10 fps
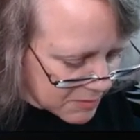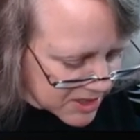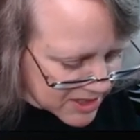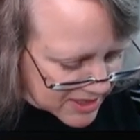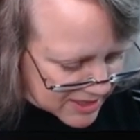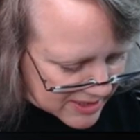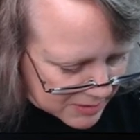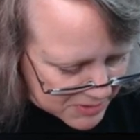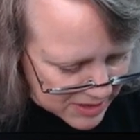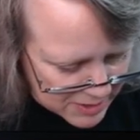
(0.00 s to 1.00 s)
much as this
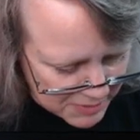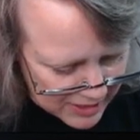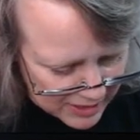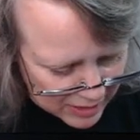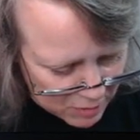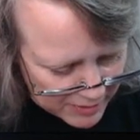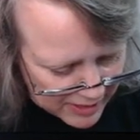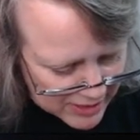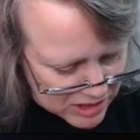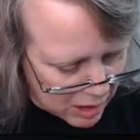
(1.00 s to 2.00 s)
seems intimidating and oh my
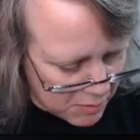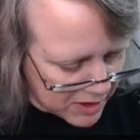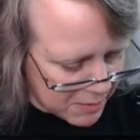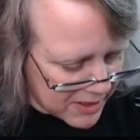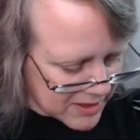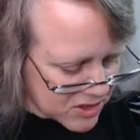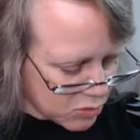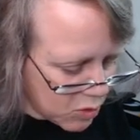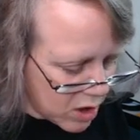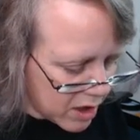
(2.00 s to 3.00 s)
gosh, how are we going to make this
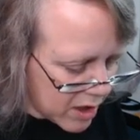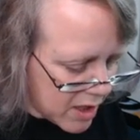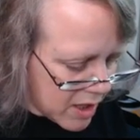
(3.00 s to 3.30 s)
work?